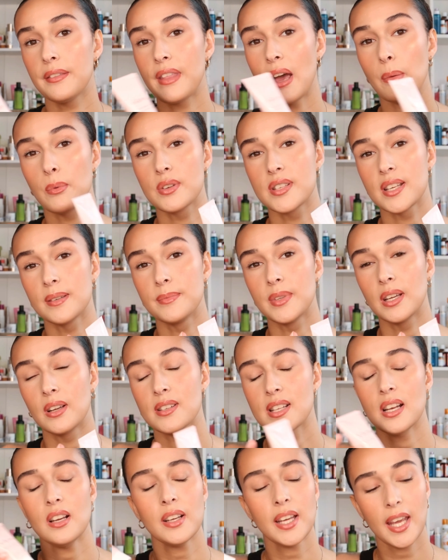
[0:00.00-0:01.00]
That was something I was
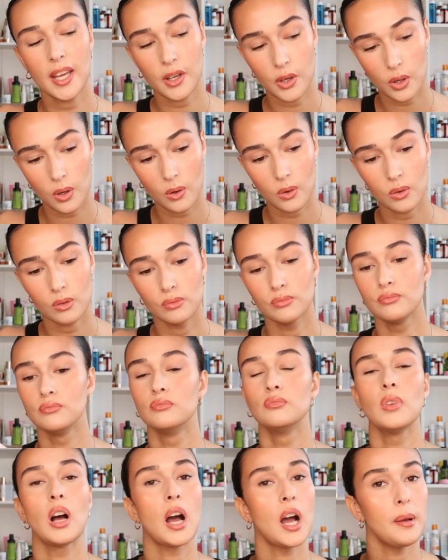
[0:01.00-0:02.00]
like, okay, cool,
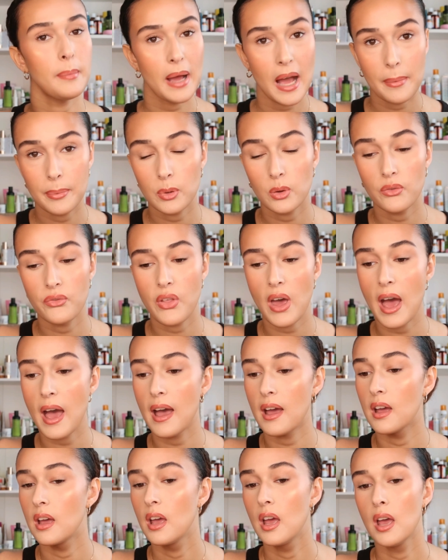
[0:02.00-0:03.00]
I'm happy with
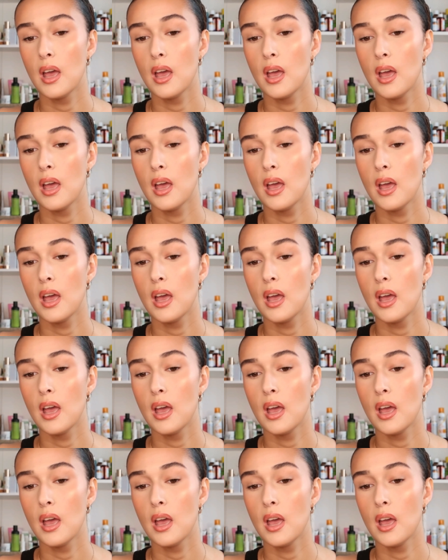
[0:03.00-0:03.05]
that.